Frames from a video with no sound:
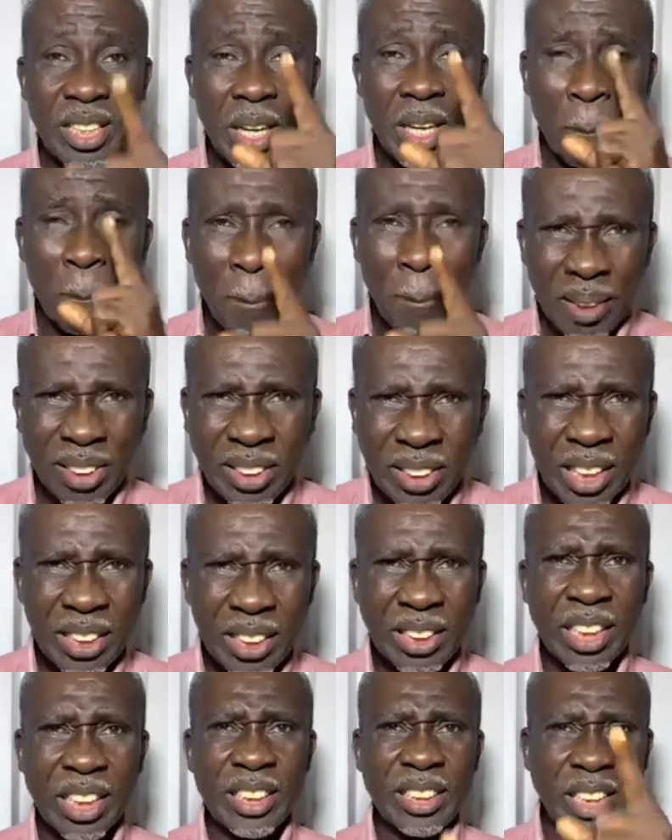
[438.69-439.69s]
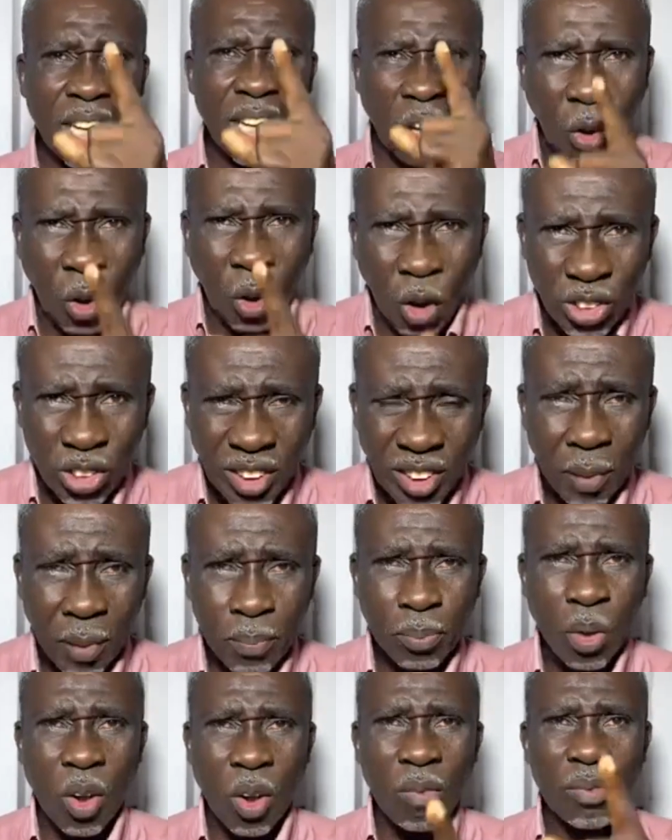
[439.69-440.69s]
The message is the
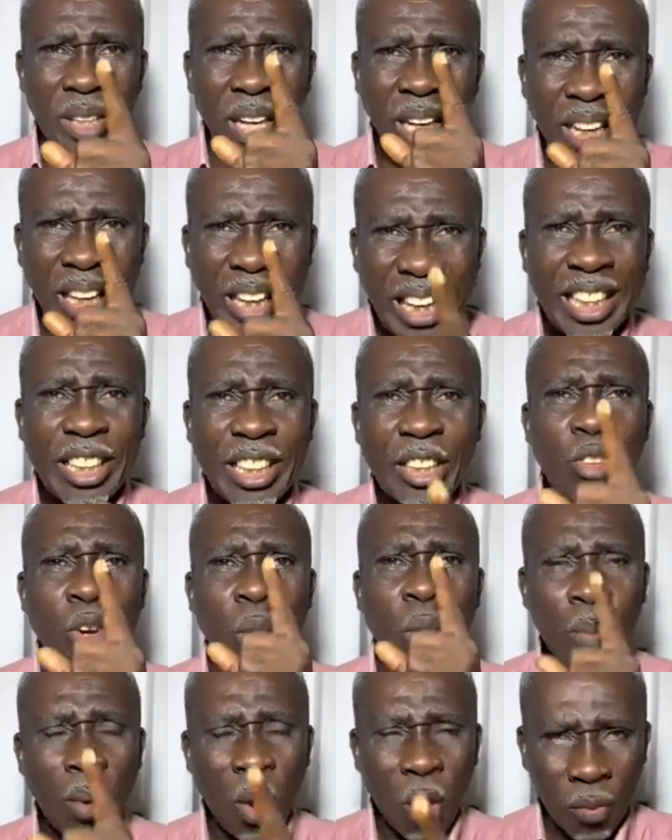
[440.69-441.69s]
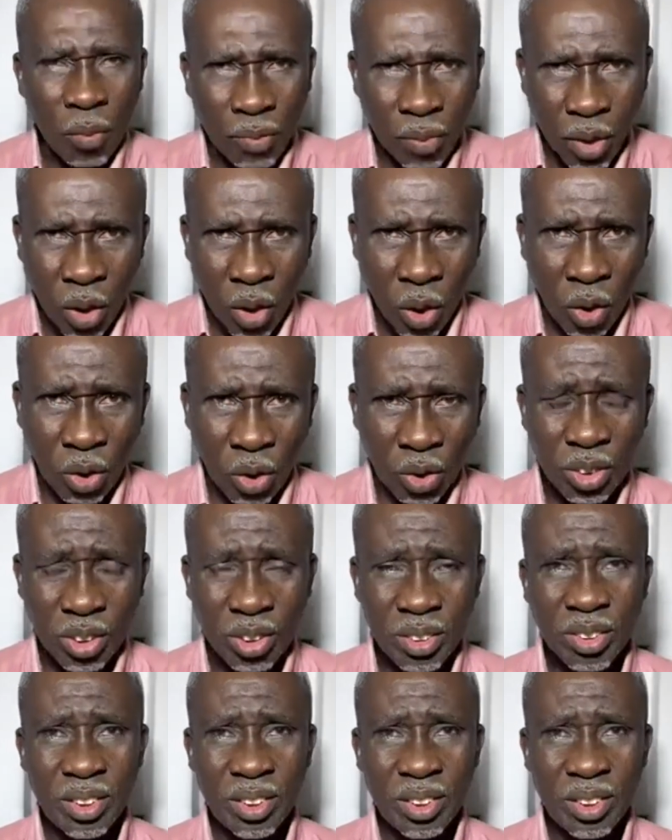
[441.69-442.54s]
concept of the kingdom of God.